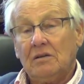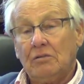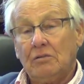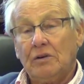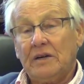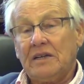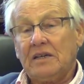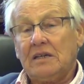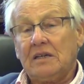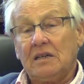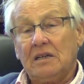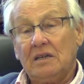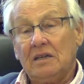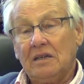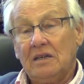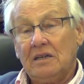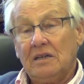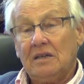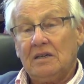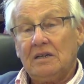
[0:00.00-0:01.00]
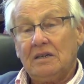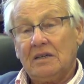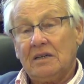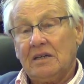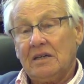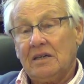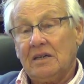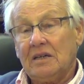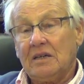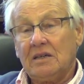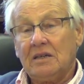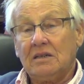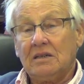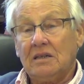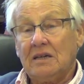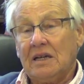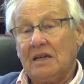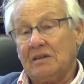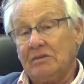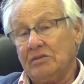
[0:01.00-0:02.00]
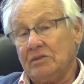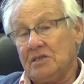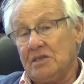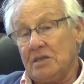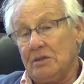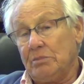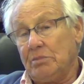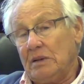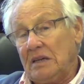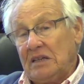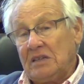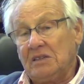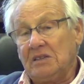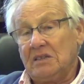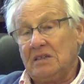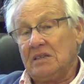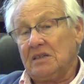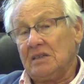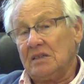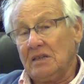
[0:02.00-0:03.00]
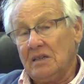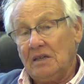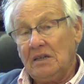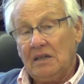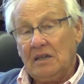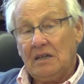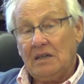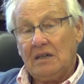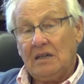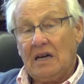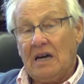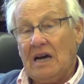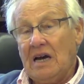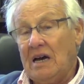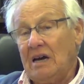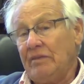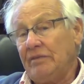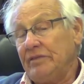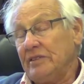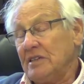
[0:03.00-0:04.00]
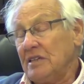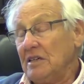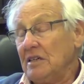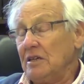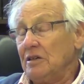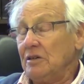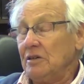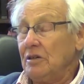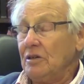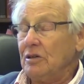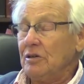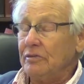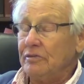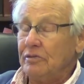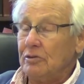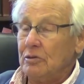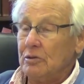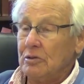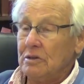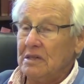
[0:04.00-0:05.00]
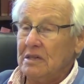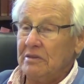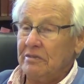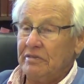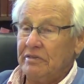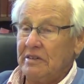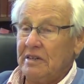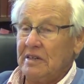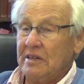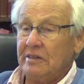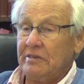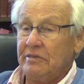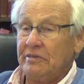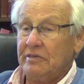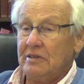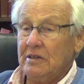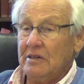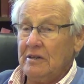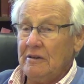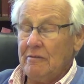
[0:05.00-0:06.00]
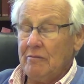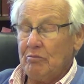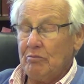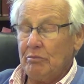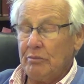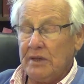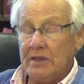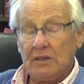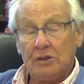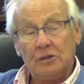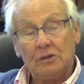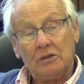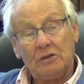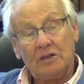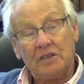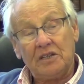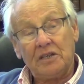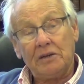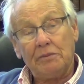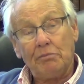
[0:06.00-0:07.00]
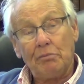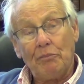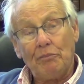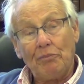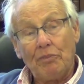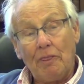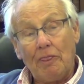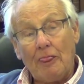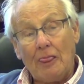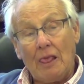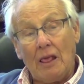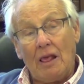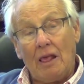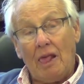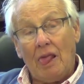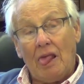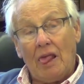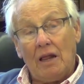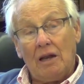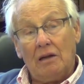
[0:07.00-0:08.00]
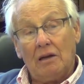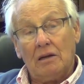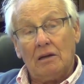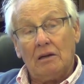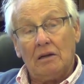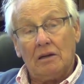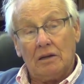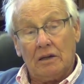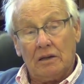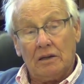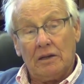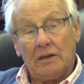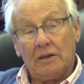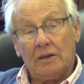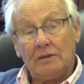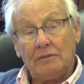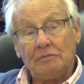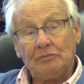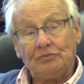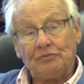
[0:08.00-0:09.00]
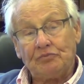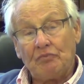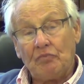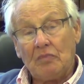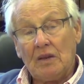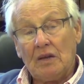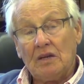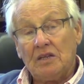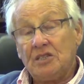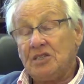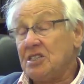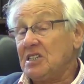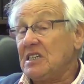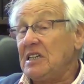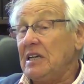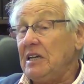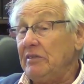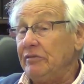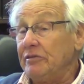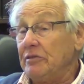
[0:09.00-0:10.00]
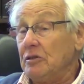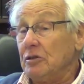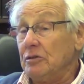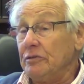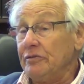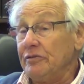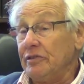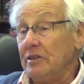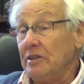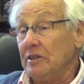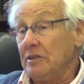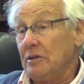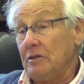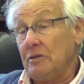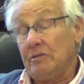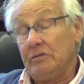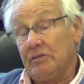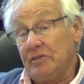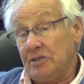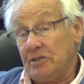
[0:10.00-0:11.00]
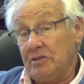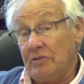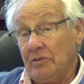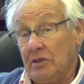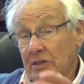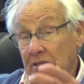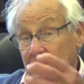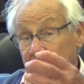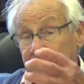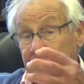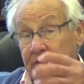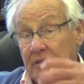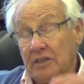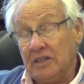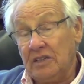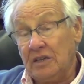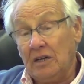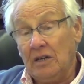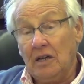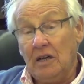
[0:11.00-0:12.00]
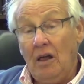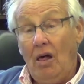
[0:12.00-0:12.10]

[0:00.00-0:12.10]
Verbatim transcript: wet and that was about a half an hour to 45 minute trip. Um, Steve Kuffler, who was one of the